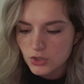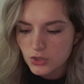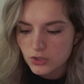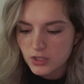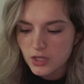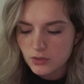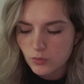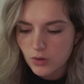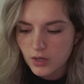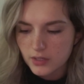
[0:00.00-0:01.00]
you're gonna
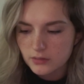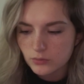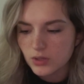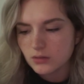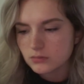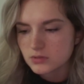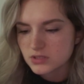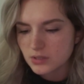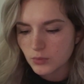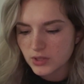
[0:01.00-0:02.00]
want, well,
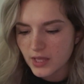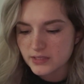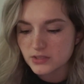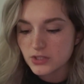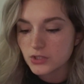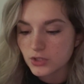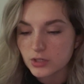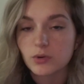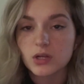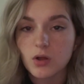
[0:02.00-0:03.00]
somewhat lastly, you're
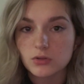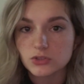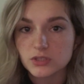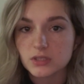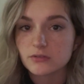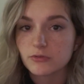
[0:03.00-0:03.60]
gonna want a cauldron